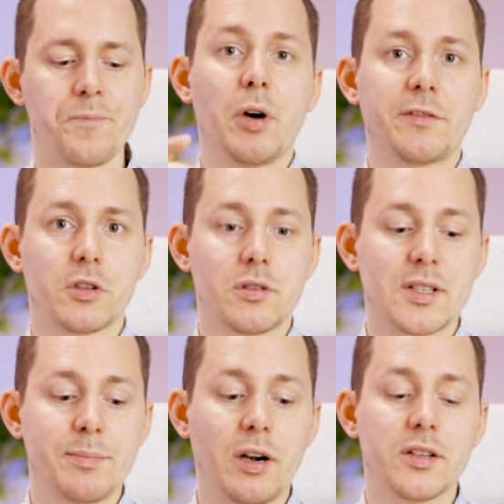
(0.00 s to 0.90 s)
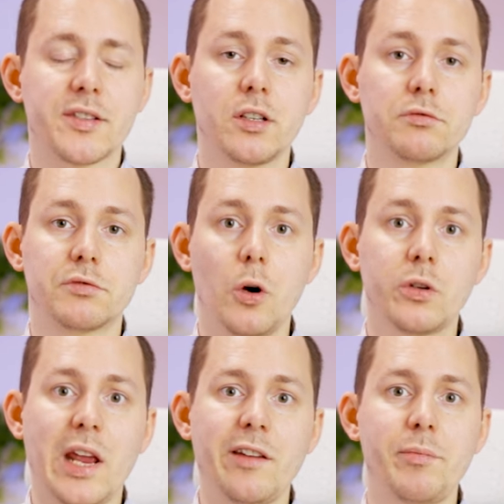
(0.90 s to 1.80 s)
But for transparency,
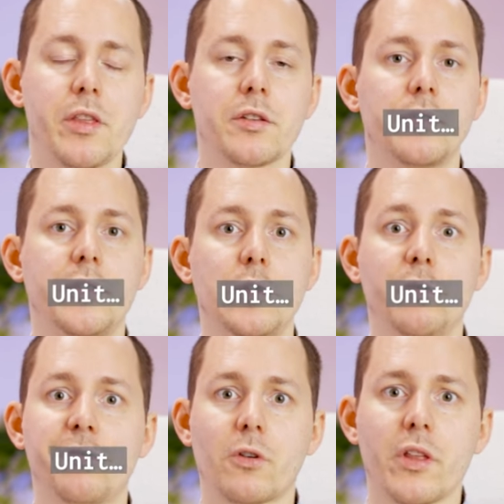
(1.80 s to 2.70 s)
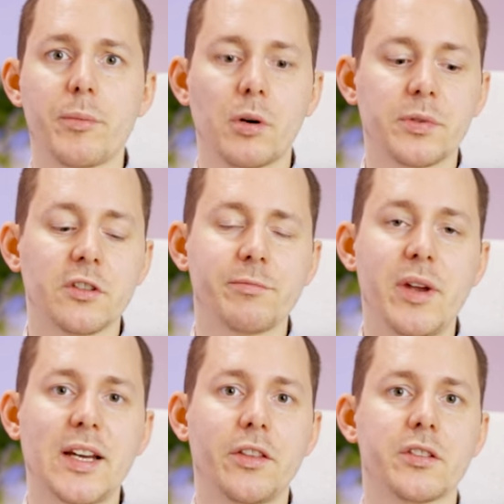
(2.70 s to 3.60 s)
Rode gave me this review for the purpose of
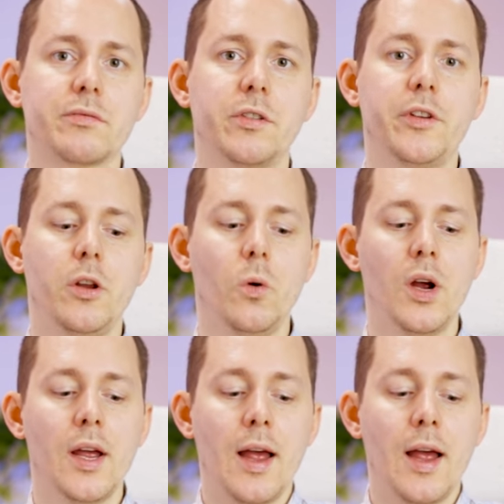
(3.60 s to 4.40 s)
making this review.